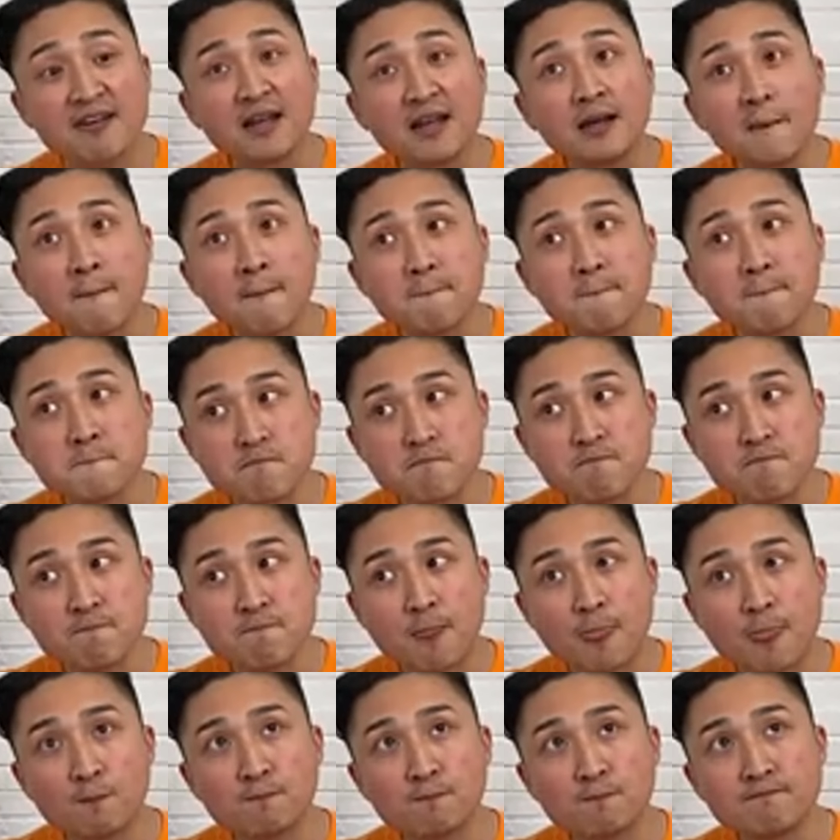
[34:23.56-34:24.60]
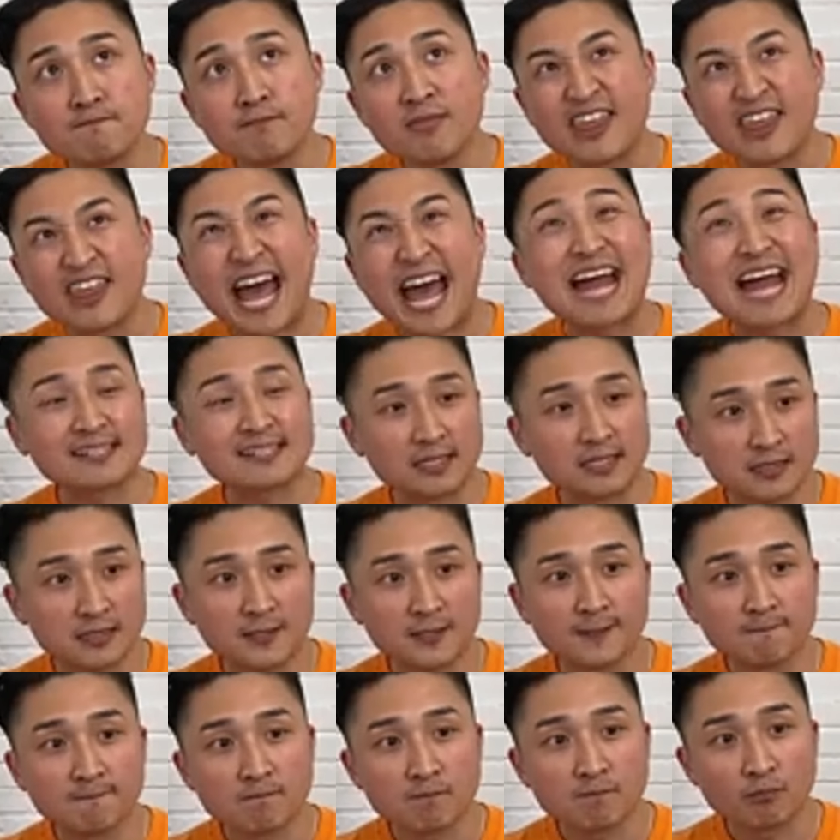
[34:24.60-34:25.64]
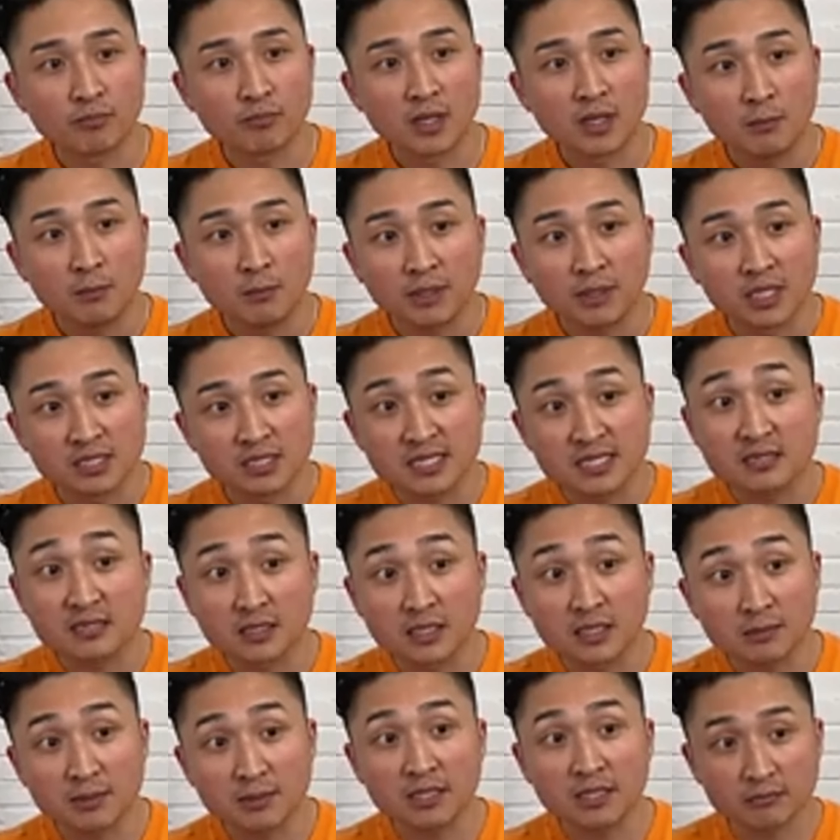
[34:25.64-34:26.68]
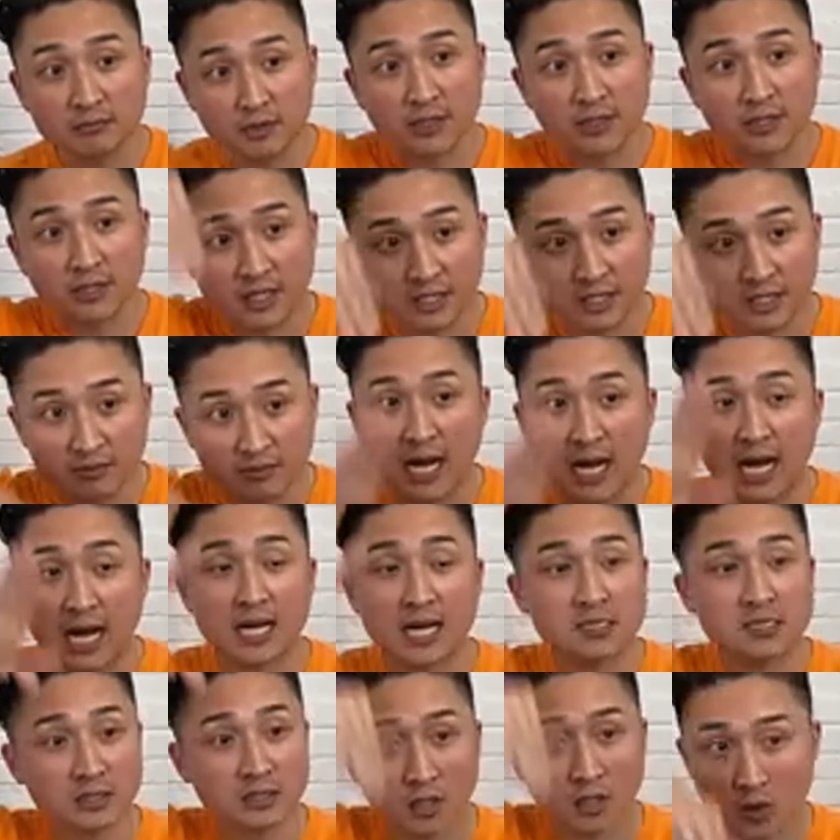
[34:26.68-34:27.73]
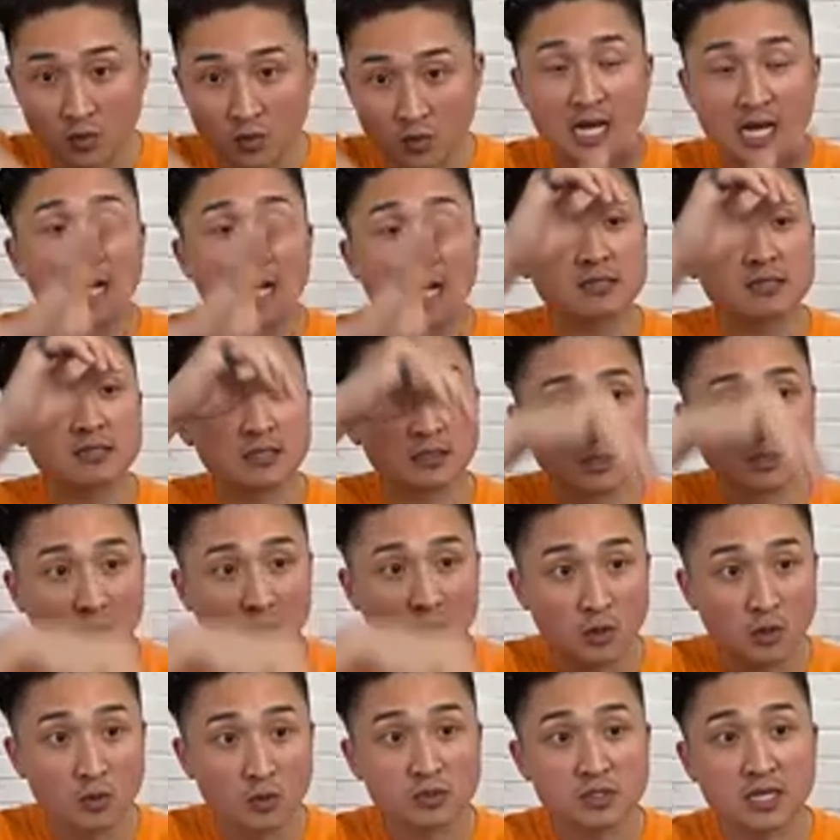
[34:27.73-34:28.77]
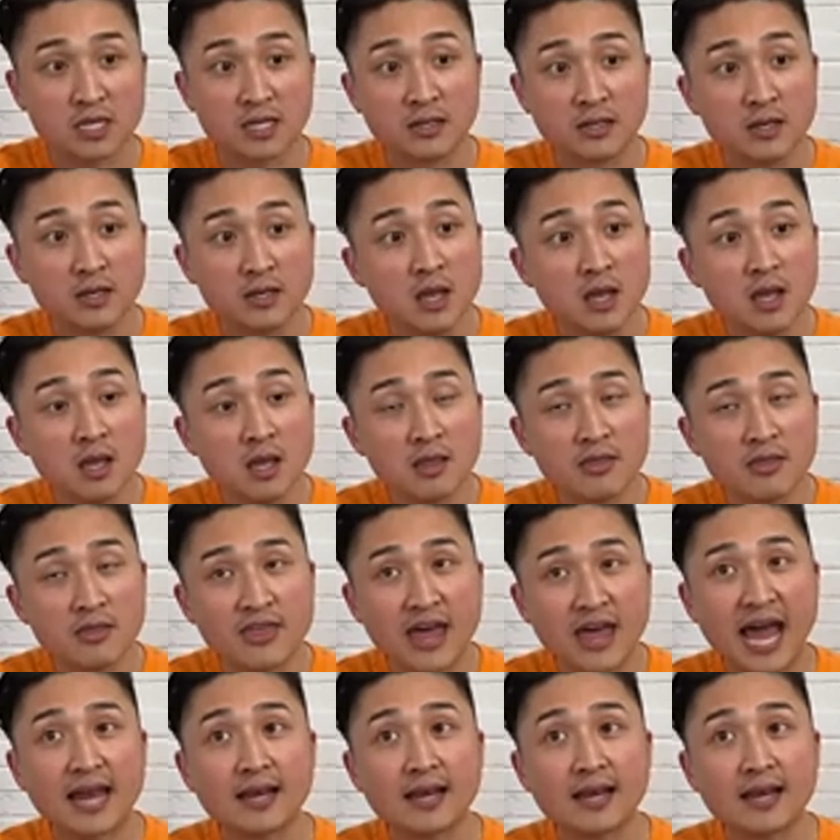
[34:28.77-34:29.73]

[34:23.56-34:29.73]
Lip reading: that because you're going to hit highs and lows. And that